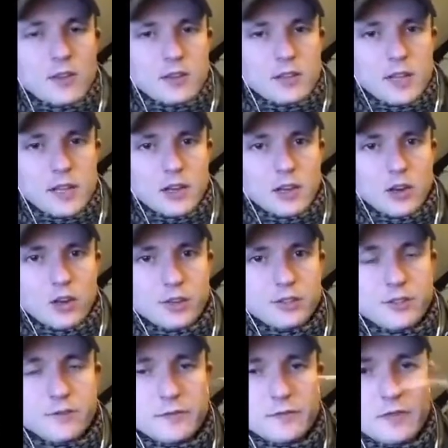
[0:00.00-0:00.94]
like a lot.
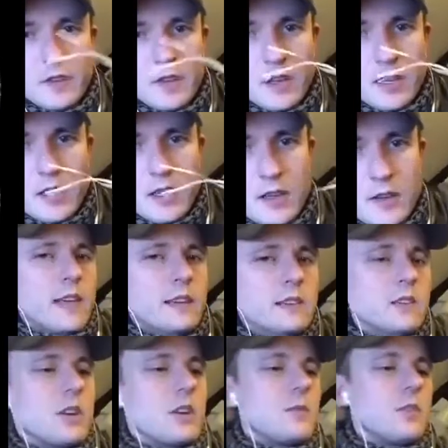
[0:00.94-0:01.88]
Next
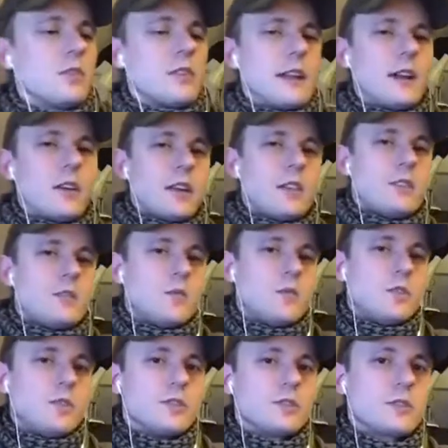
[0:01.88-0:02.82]
time you're out in the
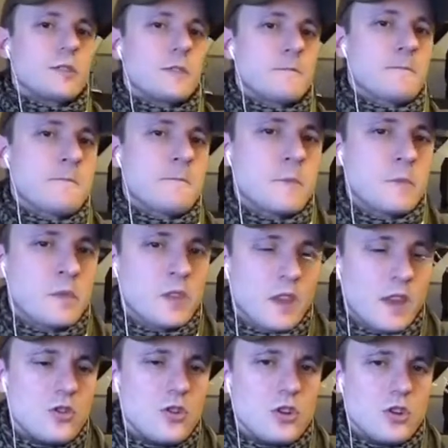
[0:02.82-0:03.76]
woods,
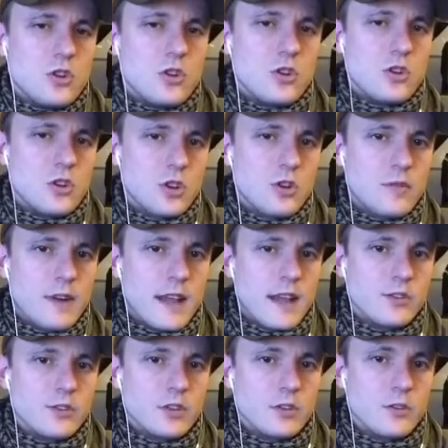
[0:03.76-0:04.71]
You look
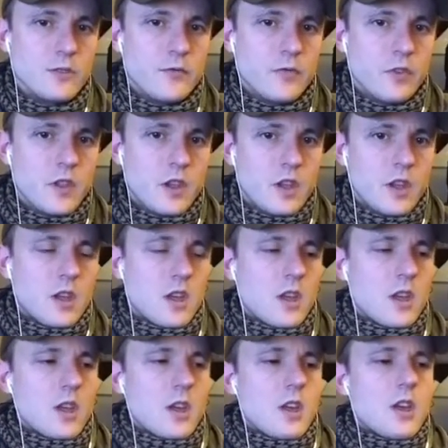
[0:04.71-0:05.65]
around you,
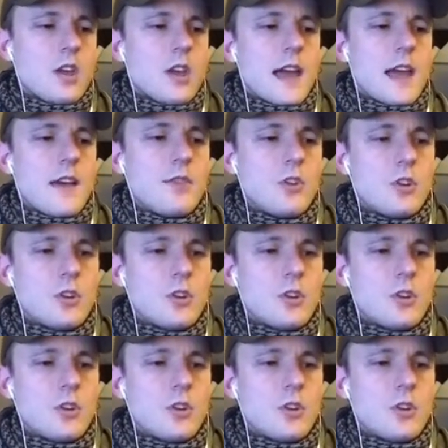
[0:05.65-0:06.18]
have a look